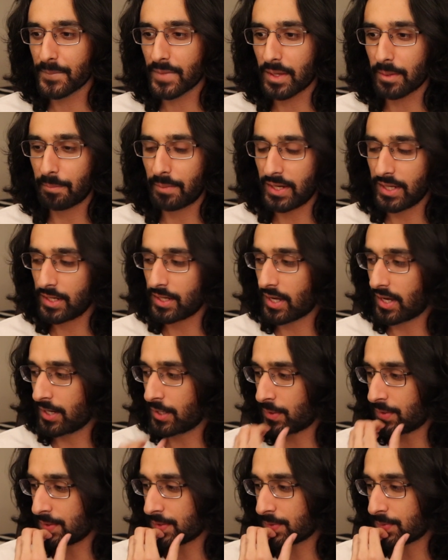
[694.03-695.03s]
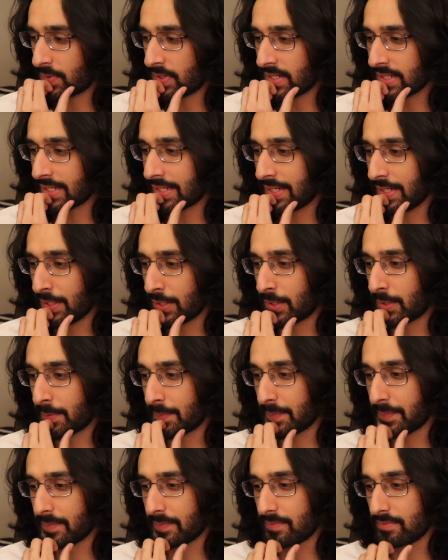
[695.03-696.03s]
But I go on this walk and I go up,
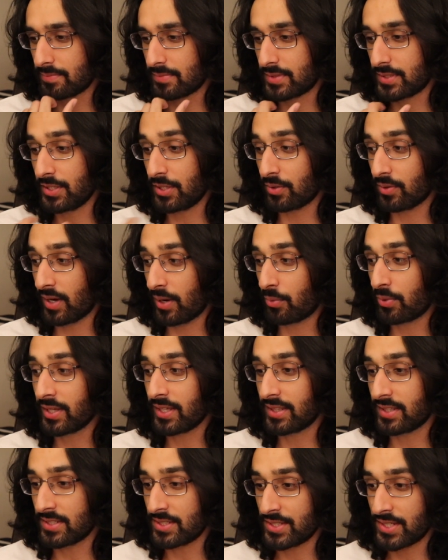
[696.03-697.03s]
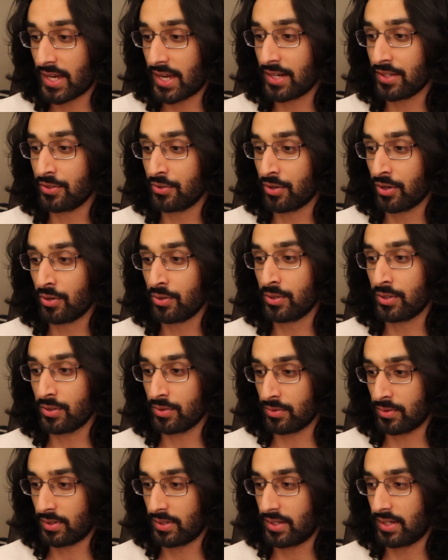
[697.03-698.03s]
I want to get this shot of
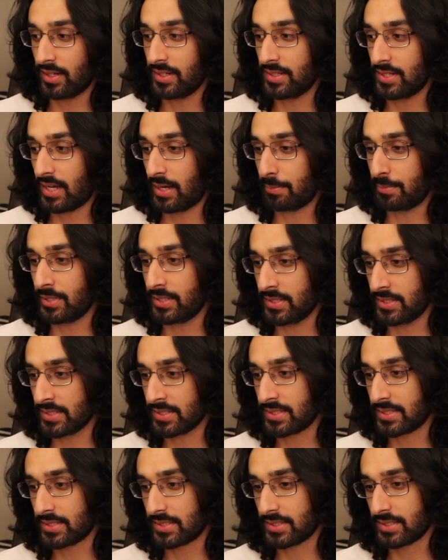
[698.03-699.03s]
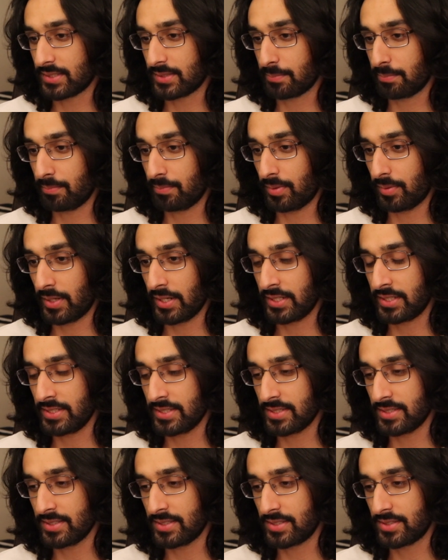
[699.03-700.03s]
Grogu on top of this
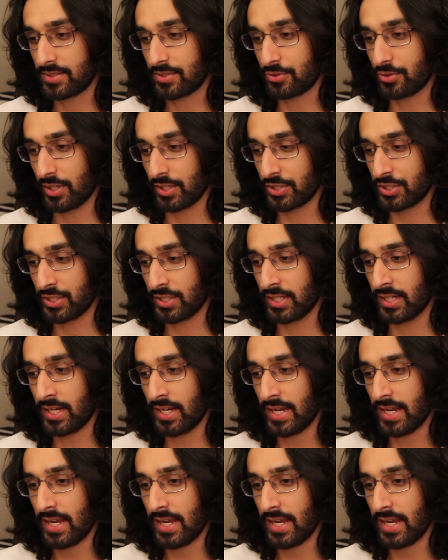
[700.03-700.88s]
parking structure.